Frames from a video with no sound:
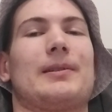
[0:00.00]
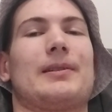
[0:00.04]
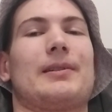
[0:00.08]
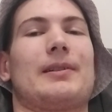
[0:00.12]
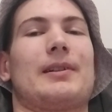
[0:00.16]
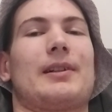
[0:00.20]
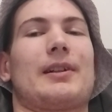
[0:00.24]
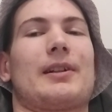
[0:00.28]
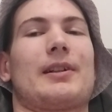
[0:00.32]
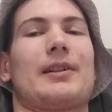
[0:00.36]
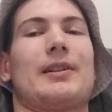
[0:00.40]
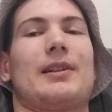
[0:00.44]

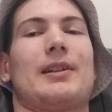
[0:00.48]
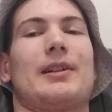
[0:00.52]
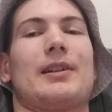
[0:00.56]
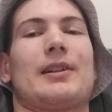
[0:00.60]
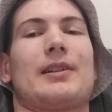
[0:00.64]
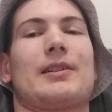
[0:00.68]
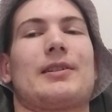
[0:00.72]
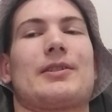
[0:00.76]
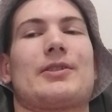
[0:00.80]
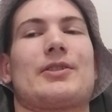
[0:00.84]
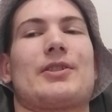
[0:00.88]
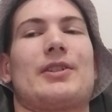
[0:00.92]
I can
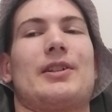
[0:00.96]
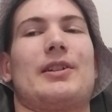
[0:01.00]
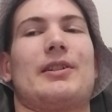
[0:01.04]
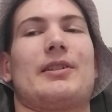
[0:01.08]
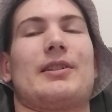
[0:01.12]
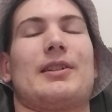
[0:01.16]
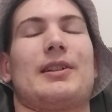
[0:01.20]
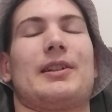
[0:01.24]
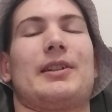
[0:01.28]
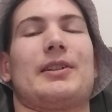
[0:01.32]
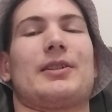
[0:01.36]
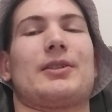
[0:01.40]
like share
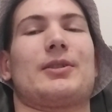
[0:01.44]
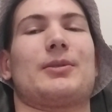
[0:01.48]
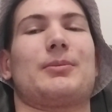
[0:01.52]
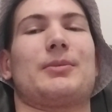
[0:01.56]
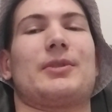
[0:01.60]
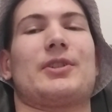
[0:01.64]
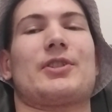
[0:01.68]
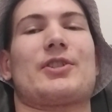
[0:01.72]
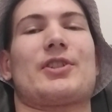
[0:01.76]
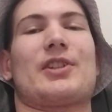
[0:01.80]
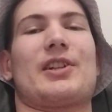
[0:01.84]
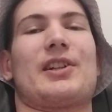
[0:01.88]
a link to
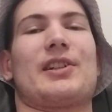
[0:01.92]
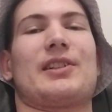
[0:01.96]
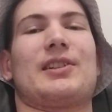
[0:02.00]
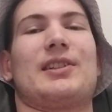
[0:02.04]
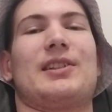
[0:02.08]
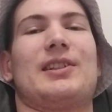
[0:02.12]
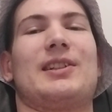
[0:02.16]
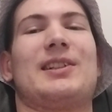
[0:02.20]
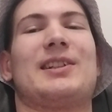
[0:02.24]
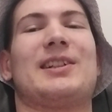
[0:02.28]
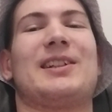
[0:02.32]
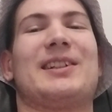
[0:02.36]
my
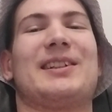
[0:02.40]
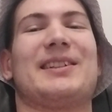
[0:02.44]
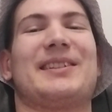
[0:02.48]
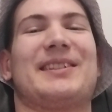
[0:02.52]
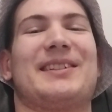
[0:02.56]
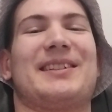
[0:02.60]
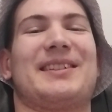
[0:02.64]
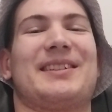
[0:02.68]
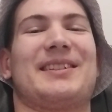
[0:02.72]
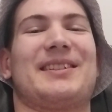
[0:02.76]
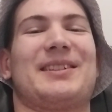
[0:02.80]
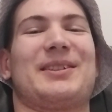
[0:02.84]
channel
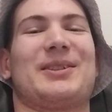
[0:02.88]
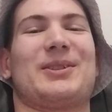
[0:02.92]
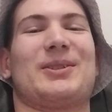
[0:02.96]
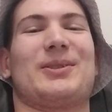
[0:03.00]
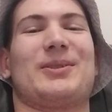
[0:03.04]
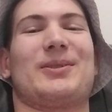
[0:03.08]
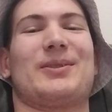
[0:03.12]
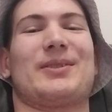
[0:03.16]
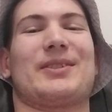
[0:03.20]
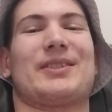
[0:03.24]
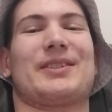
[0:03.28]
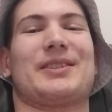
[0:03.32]
and
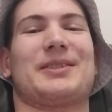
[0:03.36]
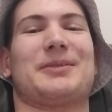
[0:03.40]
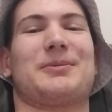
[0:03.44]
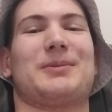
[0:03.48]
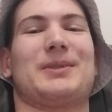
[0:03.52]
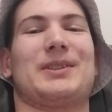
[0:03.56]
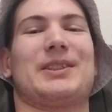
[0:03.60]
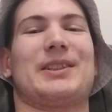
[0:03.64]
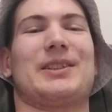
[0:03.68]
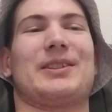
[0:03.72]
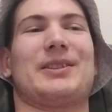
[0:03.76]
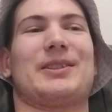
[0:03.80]
then just
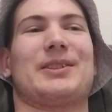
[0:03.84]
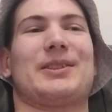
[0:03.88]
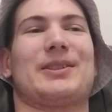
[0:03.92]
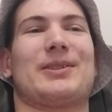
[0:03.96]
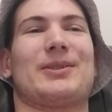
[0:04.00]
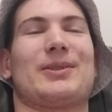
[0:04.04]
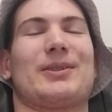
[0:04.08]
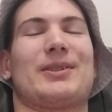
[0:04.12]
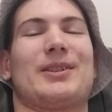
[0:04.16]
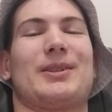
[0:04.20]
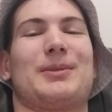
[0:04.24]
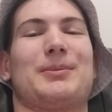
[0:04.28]
without
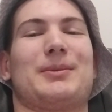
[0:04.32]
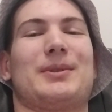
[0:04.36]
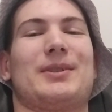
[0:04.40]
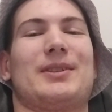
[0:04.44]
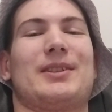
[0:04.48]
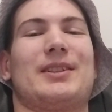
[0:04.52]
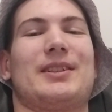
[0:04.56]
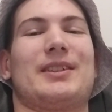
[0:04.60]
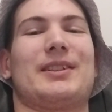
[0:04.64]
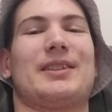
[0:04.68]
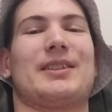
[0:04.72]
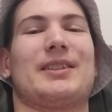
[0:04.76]
talking
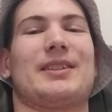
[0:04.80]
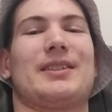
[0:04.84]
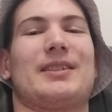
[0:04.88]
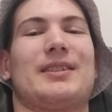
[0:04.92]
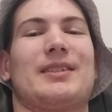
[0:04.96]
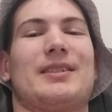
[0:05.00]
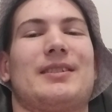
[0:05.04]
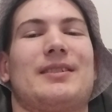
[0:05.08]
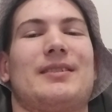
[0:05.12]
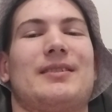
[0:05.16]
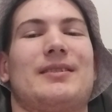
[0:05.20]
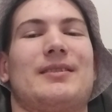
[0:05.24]
about it,
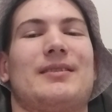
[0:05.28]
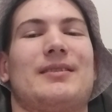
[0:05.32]
and